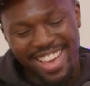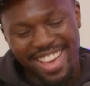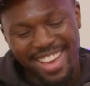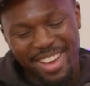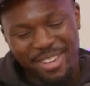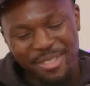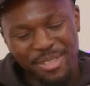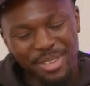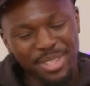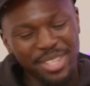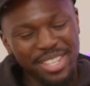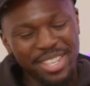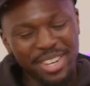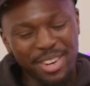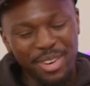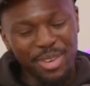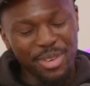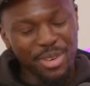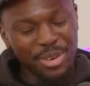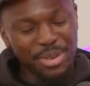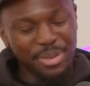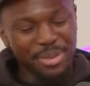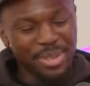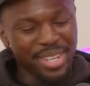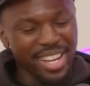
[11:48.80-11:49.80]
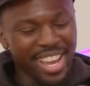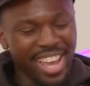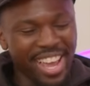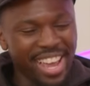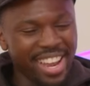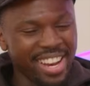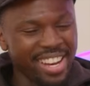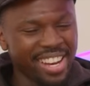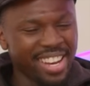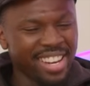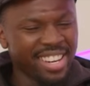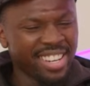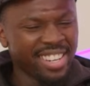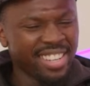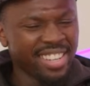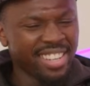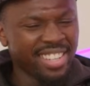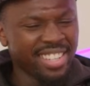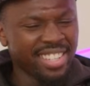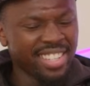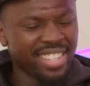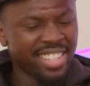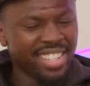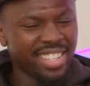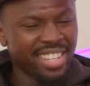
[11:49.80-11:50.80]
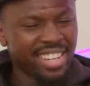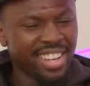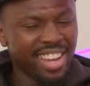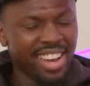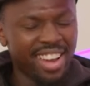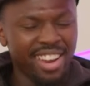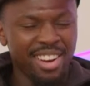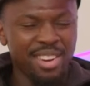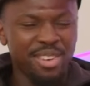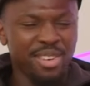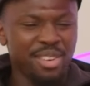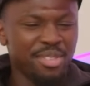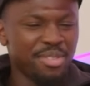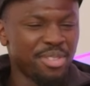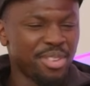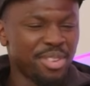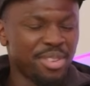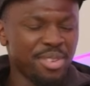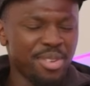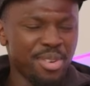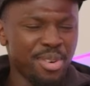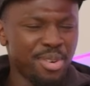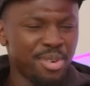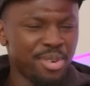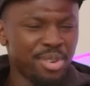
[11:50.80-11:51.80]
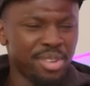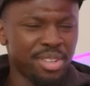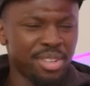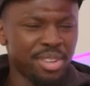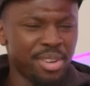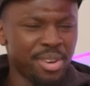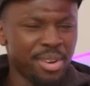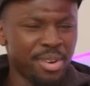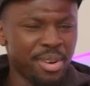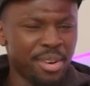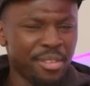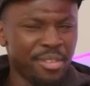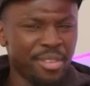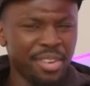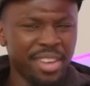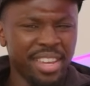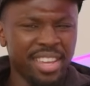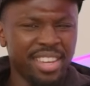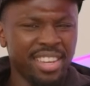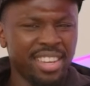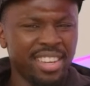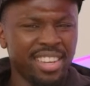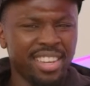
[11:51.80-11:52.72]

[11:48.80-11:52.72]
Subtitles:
was in a group chat and then, I don't even know, I think.